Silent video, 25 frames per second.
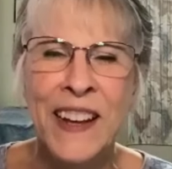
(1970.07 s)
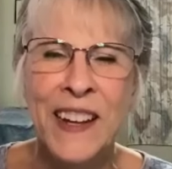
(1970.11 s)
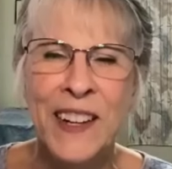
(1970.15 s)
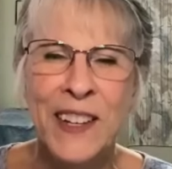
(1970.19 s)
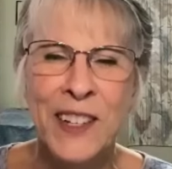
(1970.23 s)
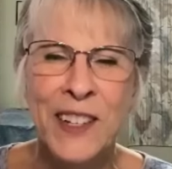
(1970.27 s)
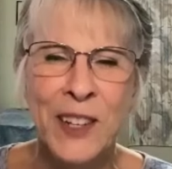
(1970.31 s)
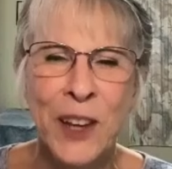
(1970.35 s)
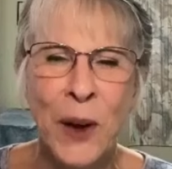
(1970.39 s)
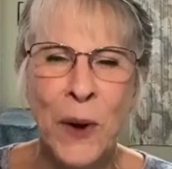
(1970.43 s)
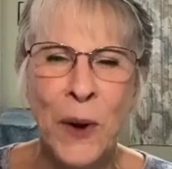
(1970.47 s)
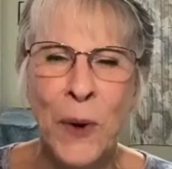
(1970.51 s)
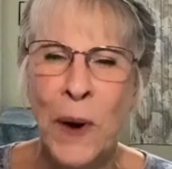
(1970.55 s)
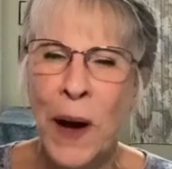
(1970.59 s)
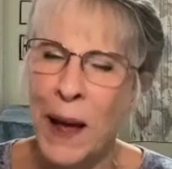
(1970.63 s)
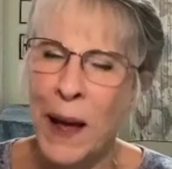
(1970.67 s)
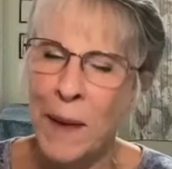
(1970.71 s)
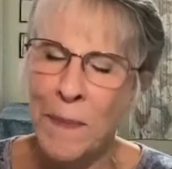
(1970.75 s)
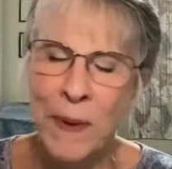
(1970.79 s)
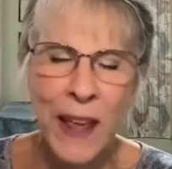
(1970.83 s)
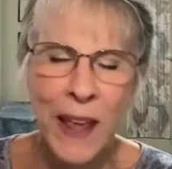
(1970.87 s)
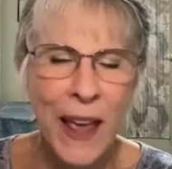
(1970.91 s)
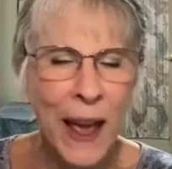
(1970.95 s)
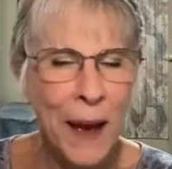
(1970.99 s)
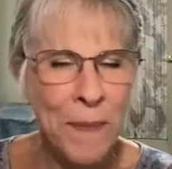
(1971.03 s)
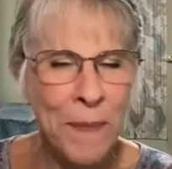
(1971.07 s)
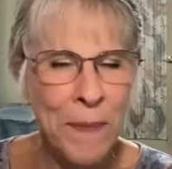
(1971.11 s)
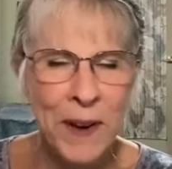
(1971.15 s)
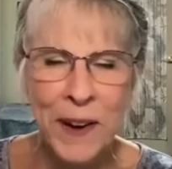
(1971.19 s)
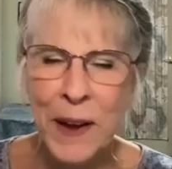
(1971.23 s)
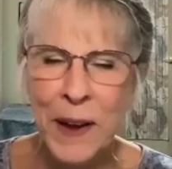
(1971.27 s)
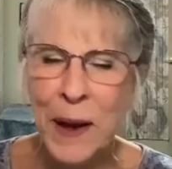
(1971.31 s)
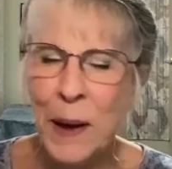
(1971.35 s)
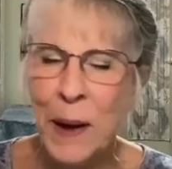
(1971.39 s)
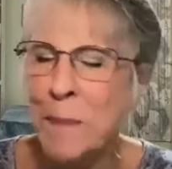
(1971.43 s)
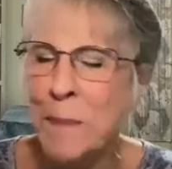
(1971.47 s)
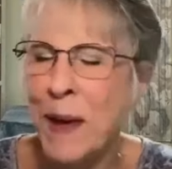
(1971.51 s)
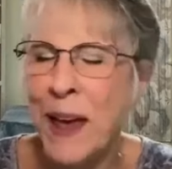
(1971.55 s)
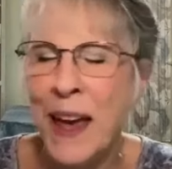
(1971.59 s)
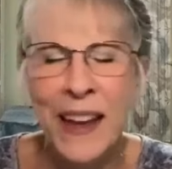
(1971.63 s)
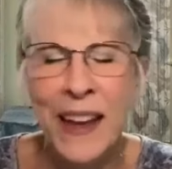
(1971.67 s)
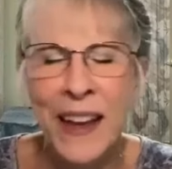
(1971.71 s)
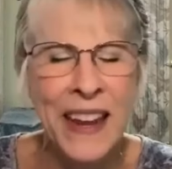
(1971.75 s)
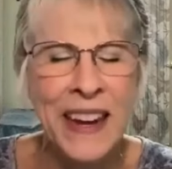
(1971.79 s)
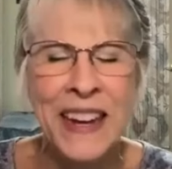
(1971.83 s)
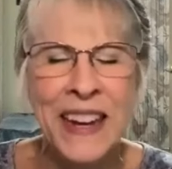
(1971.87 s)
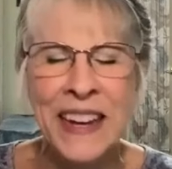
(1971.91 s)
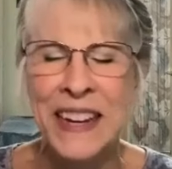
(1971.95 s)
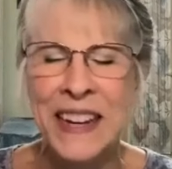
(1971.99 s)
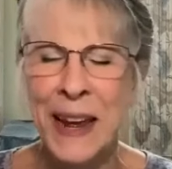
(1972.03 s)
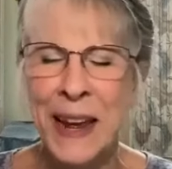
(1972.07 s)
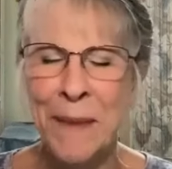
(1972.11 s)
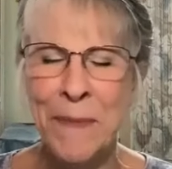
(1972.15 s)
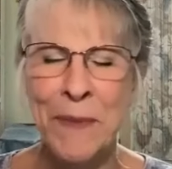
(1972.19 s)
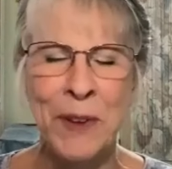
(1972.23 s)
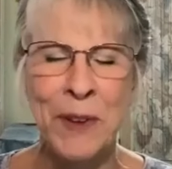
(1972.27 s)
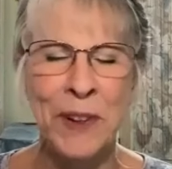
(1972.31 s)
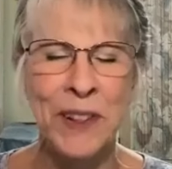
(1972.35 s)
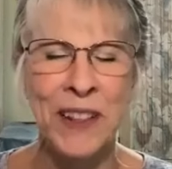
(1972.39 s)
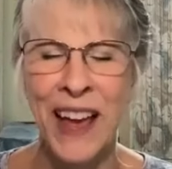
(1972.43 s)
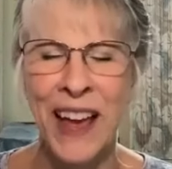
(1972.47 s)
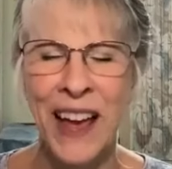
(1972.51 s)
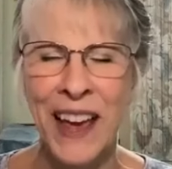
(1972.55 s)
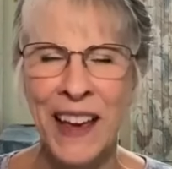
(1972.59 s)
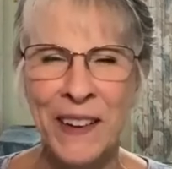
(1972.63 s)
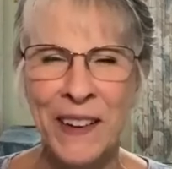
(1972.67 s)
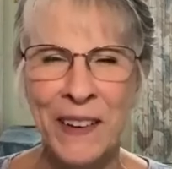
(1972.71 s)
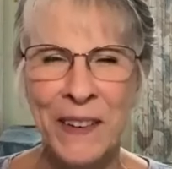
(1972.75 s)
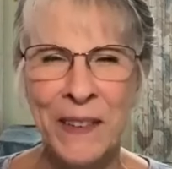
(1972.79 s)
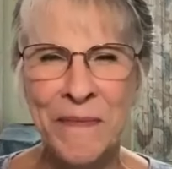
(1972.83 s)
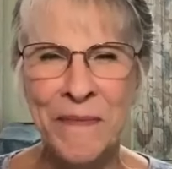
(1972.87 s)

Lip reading: So I'd be happy to come back anytime you'd like.